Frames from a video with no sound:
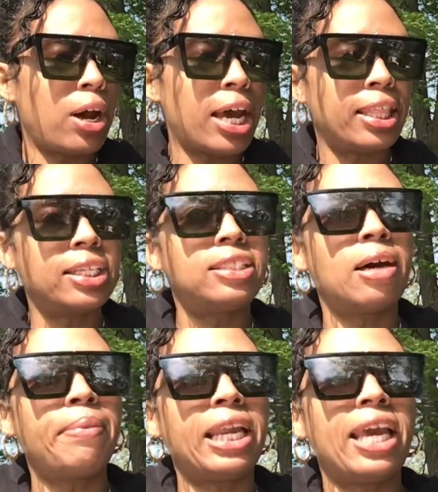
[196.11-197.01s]
And then
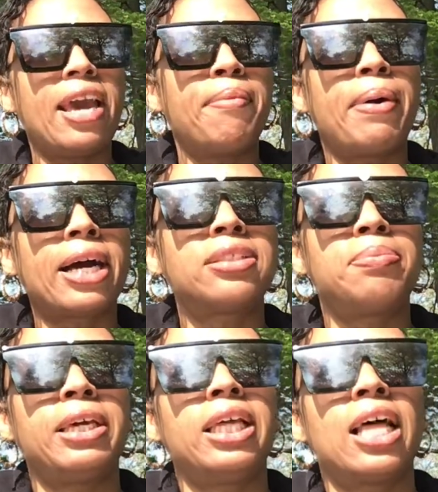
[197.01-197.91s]
somebody inboxed
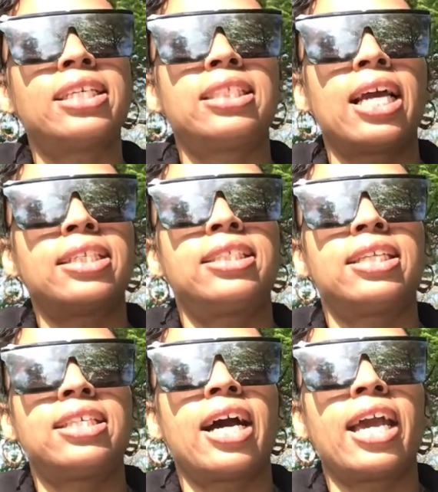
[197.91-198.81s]
me last night on
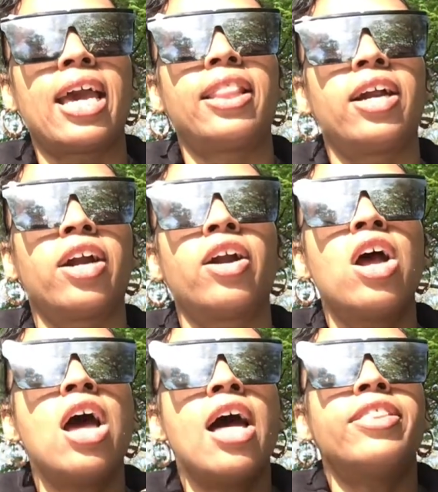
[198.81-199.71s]
TikTok and their
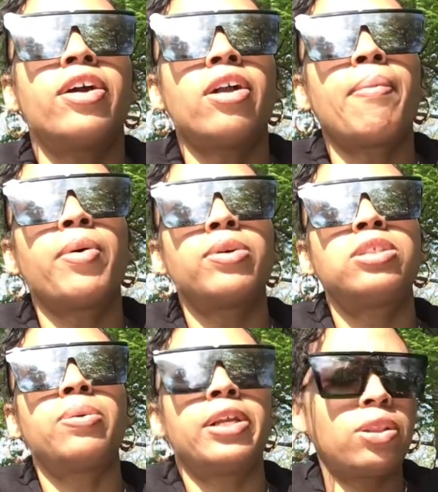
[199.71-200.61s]
number was
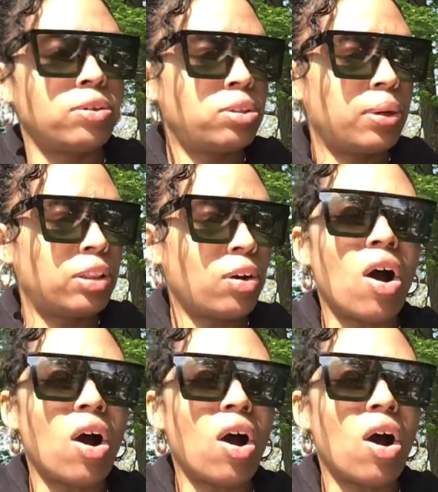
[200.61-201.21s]
2323.